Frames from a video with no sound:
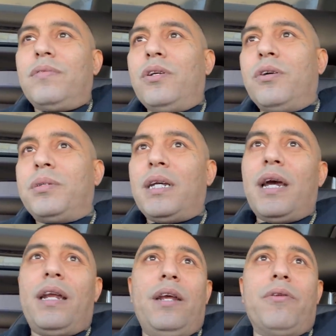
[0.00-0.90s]
You know what I'm
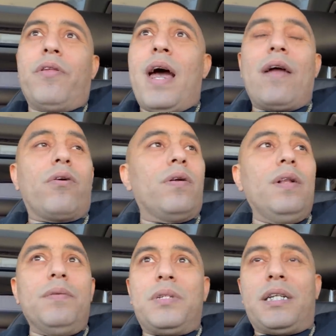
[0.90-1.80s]
saying? Either that or
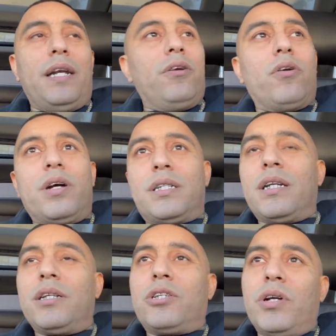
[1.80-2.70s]
sending girls
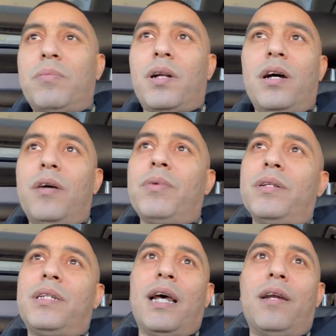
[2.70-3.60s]
to the strip club
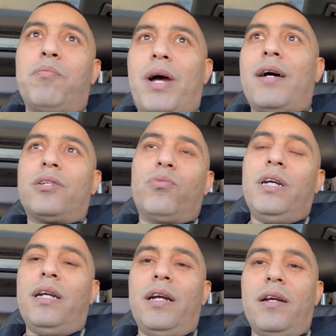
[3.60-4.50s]
and selling pounds of
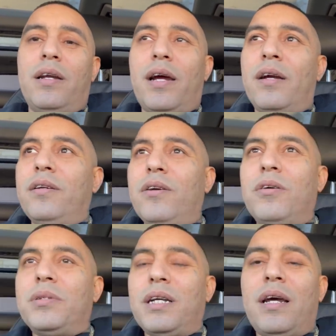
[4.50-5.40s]
weed here and there. You know what
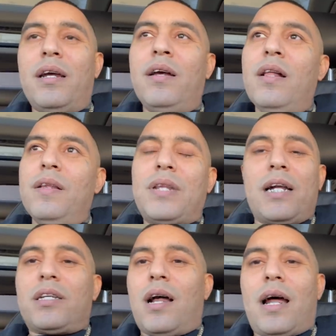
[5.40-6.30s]
I'm saying?
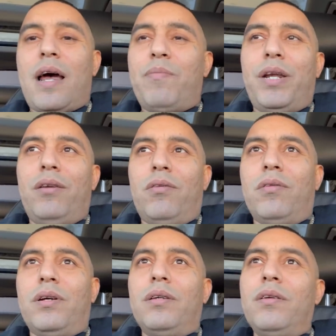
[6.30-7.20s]
That's all I had been
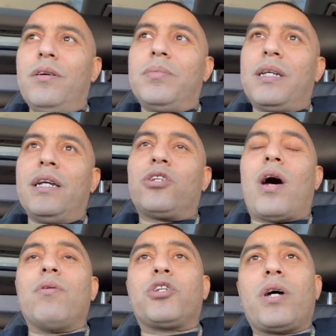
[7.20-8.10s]
doing. You know what I'm saying? So
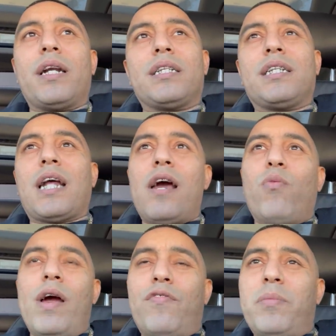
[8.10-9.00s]
I was trying to stay
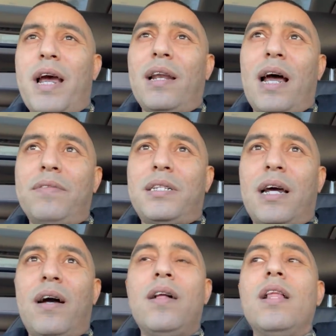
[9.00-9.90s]
away from that
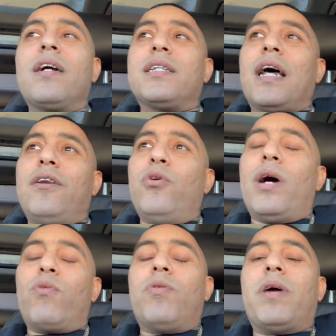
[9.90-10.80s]
lifestyle because I knew I
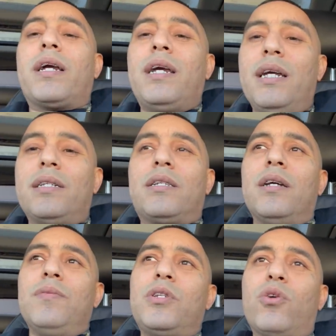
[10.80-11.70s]
didn't want my kids
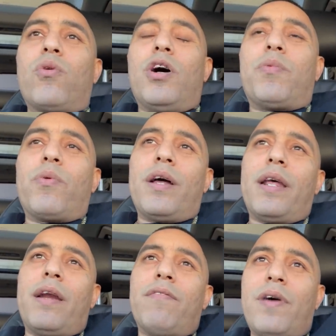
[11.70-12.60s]
to grow up around
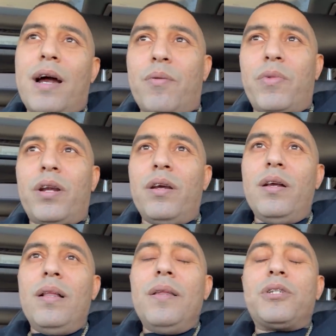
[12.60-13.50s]
that environment.
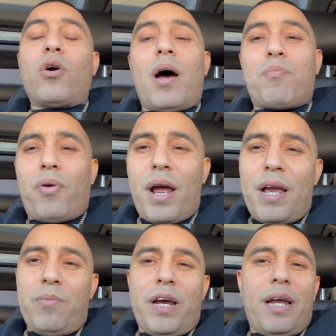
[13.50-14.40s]
So I
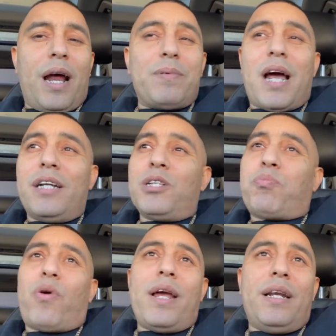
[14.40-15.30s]
prayed, man. I, I just
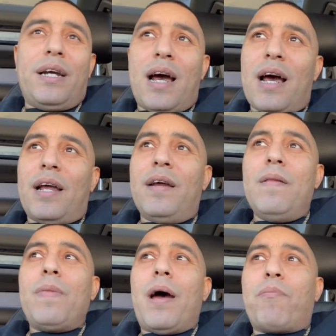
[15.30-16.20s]
prayed to God.
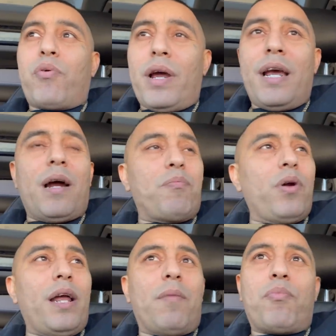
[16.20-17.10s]
I prayed, I
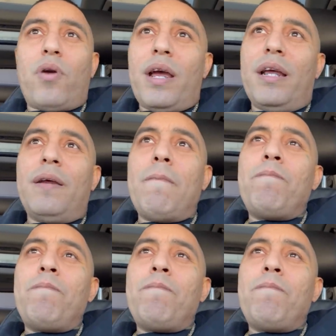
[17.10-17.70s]
prayed, I prayed.